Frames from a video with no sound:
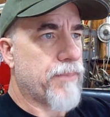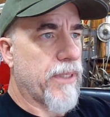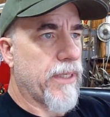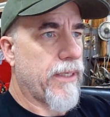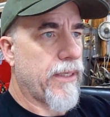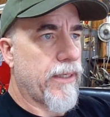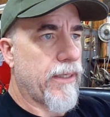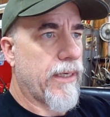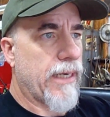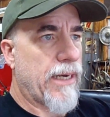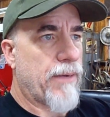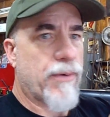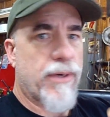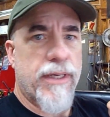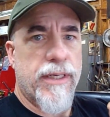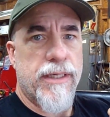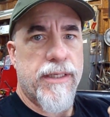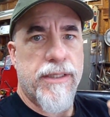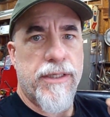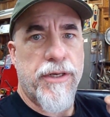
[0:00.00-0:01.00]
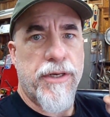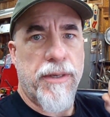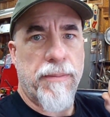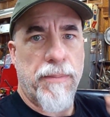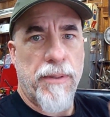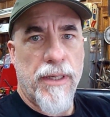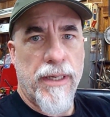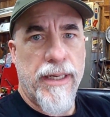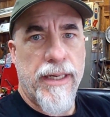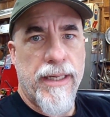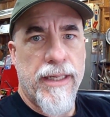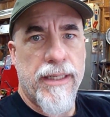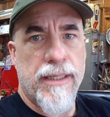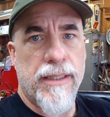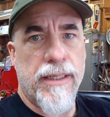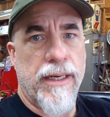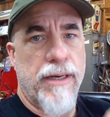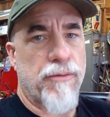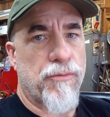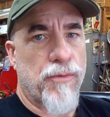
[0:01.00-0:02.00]
but anyway, you can plug it
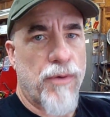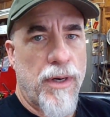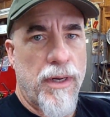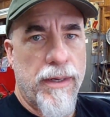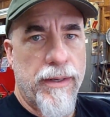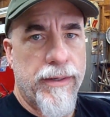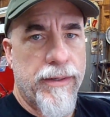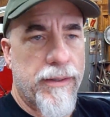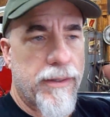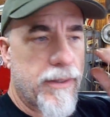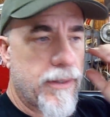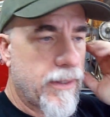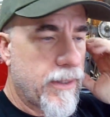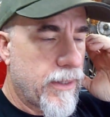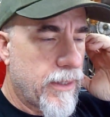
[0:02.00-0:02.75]
in, it'll run,